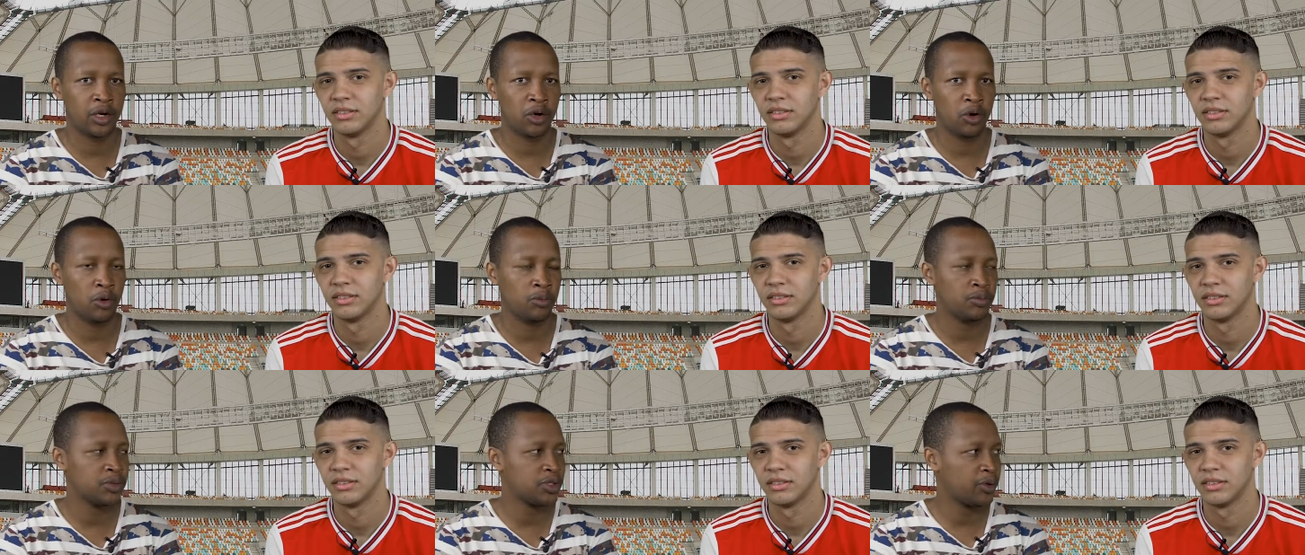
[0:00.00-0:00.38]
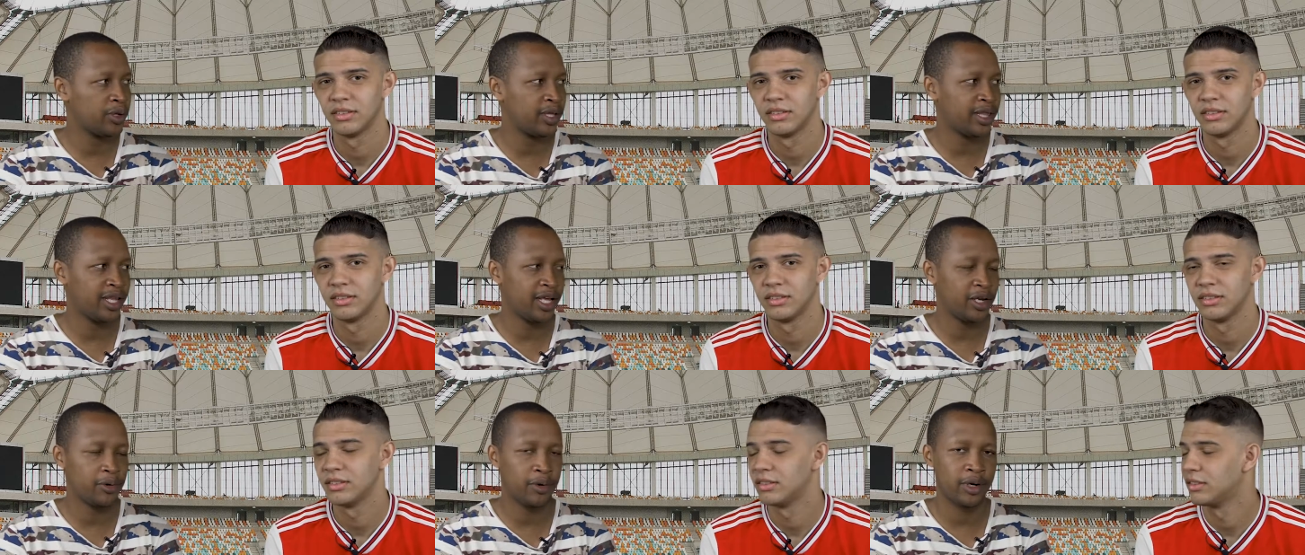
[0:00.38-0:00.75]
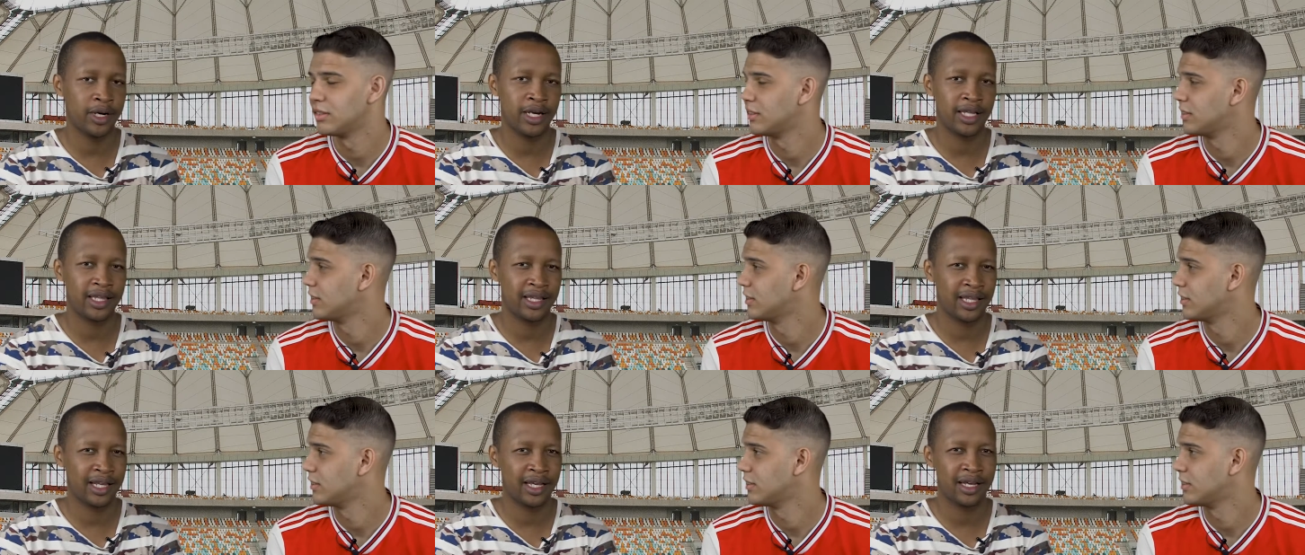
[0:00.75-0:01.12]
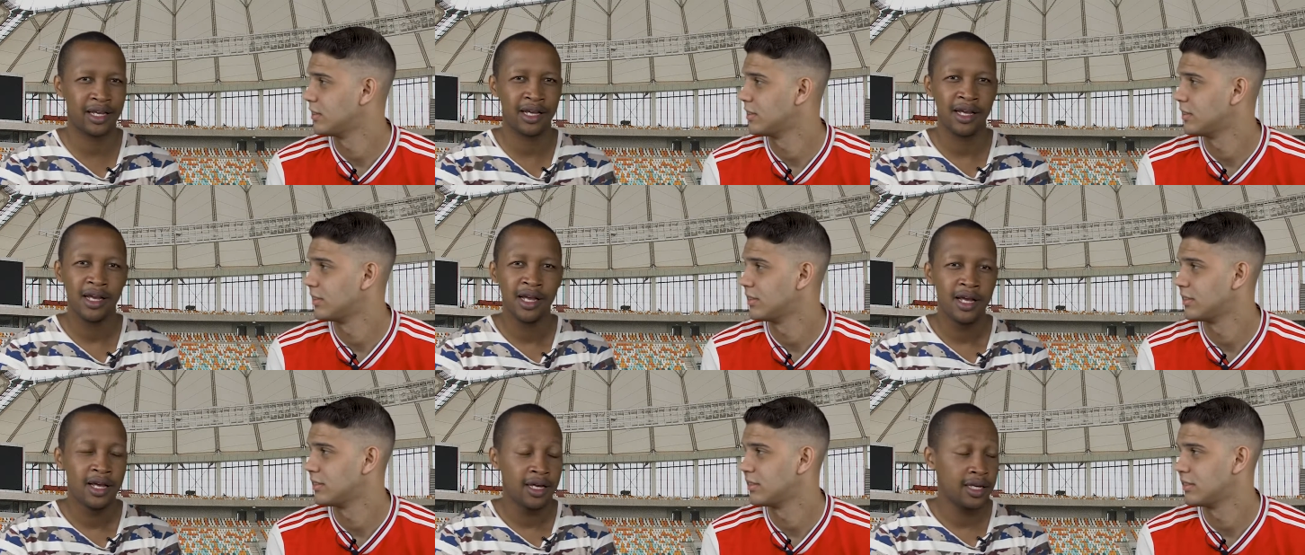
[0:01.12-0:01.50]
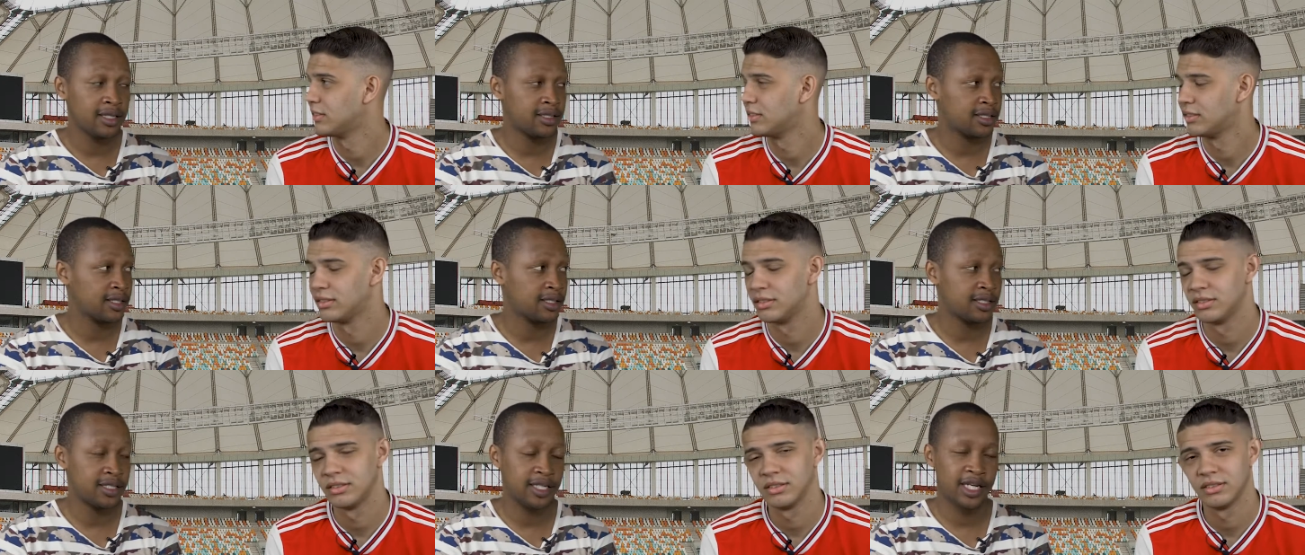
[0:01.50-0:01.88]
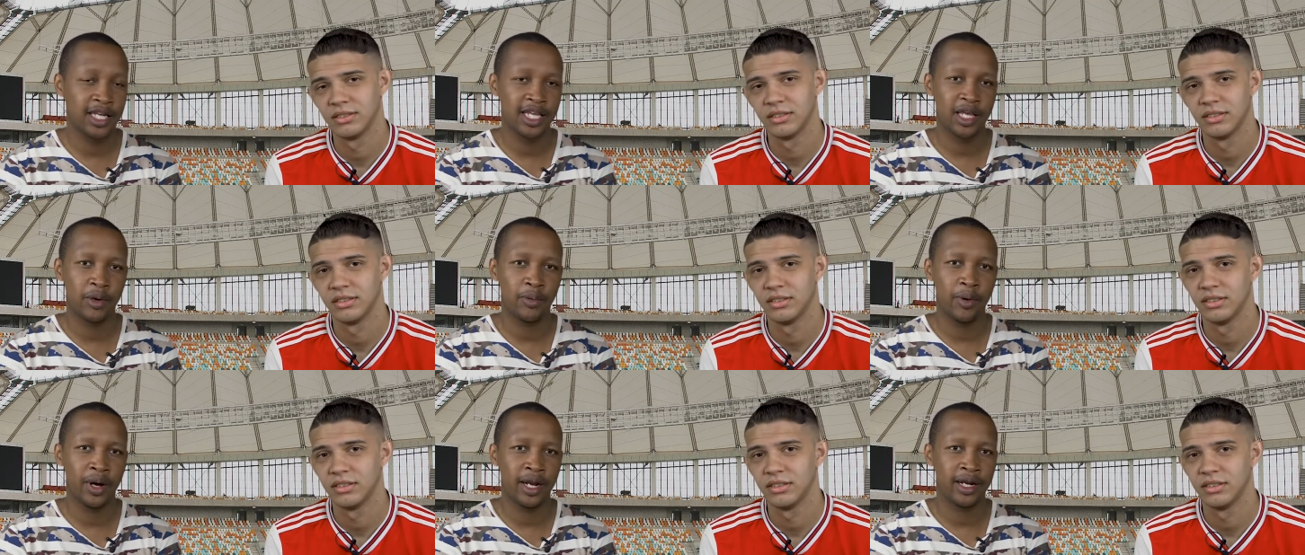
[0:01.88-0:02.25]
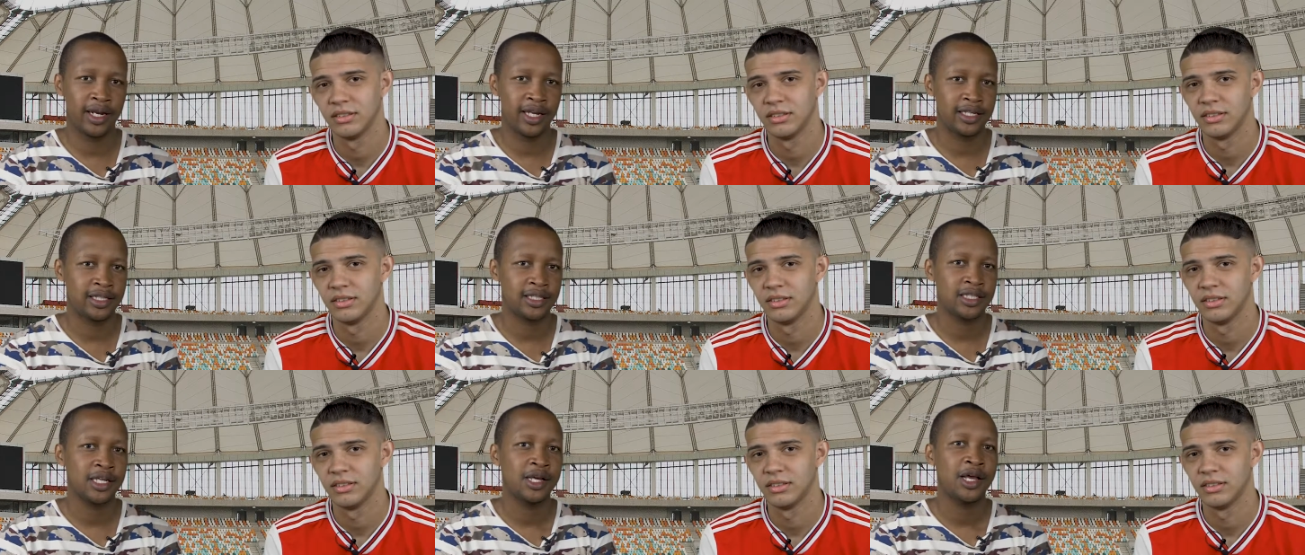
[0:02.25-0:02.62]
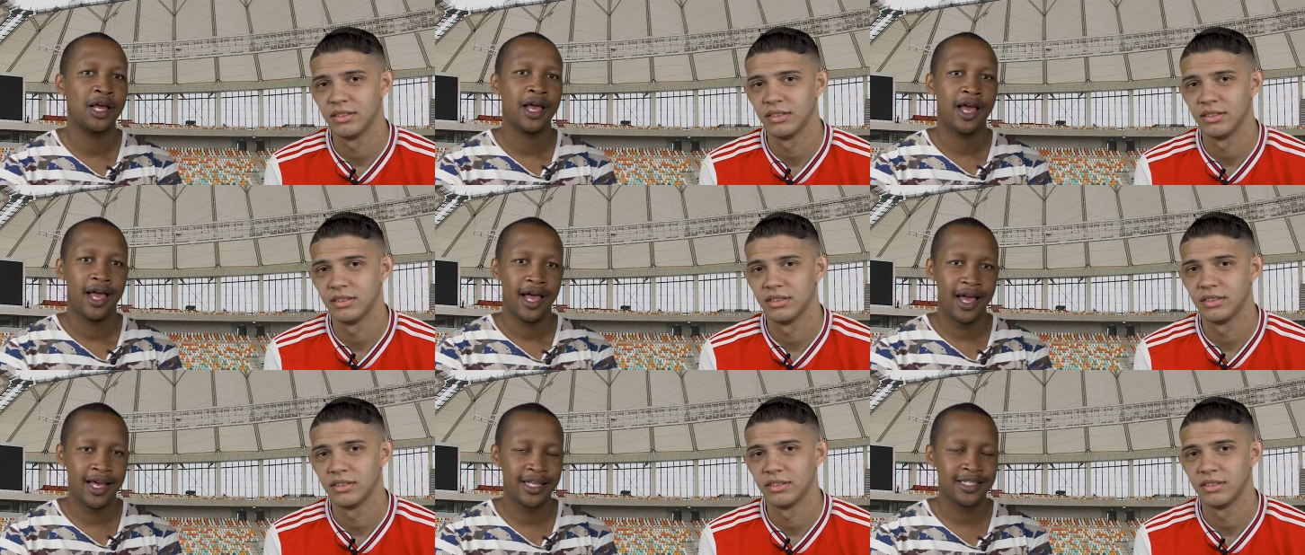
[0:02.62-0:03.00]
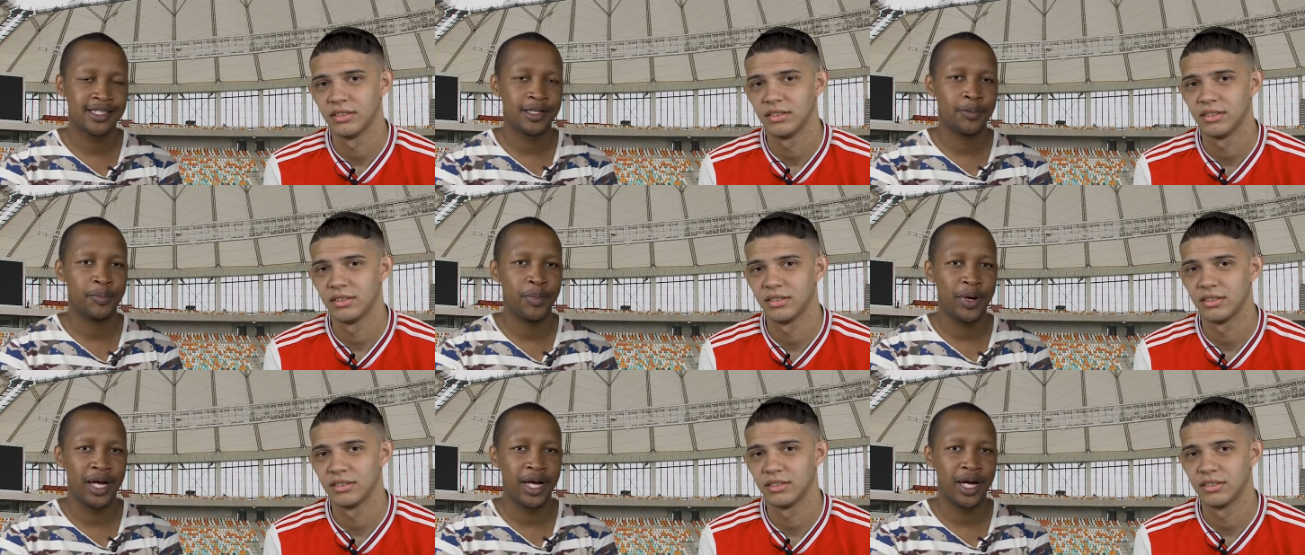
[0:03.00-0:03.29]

Speaker 1: at home. So, in that one, I think it's a tricky one. And as a